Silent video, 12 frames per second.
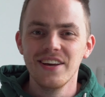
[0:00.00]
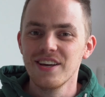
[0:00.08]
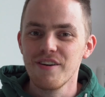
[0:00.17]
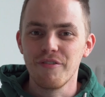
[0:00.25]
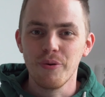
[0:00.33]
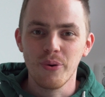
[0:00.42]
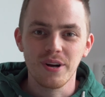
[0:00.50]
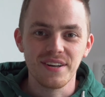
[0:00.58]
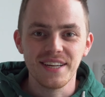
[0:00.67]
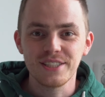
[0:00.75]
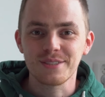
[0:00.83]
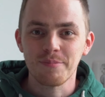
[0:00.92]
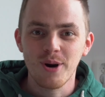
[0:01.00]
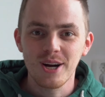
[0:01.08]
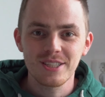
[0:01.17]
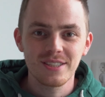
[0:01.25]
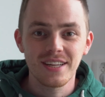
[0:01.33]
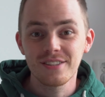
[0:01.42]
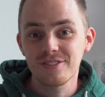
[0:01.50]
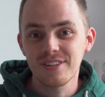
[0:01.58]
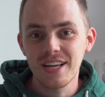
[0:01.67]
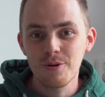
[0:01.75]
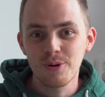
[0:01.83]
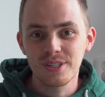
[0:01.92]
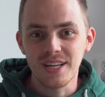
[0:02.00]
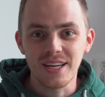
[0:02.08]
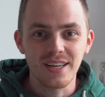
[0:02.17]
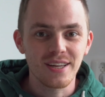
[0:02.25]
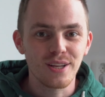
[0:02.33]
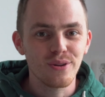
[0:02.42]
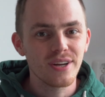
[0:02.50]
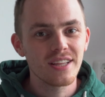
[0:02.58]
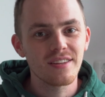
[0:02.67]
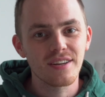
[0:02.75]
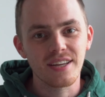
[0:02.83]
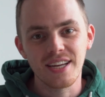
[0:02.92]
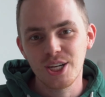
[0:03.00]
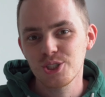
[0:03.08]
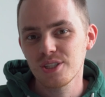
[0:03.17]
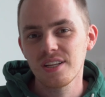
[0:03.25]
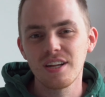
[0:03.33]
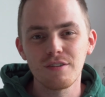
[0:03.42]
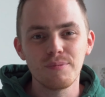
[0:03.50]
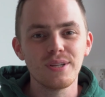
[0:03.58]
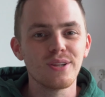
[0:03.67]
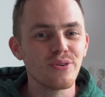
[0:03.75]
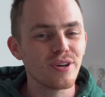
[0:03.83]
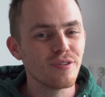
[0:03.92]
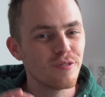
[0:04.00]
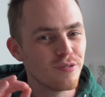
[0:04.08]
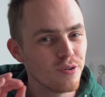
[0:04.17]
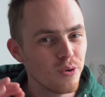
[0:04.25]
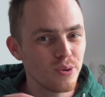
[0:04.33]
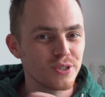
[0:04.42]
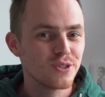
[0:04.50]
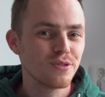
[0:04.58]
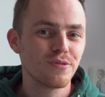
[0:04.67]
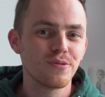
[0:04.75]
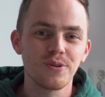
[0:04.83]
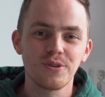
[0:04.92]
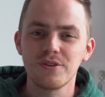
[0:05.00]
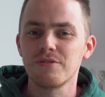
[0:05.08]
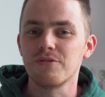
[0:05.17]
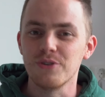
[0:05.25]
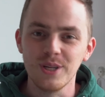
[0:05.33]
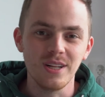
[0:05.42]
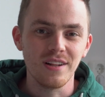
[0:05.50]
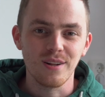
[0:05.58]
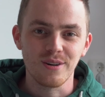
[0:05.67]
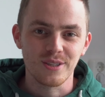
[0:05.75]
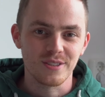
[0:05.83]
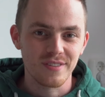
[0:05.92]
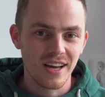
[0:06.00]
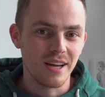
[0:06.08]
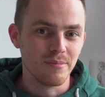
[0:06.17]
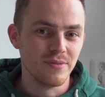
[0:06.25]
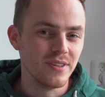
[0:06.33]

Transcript: Hey everyone, it's Martin and today we're taking a look at a gadget that I've been looking forward to for a really long time.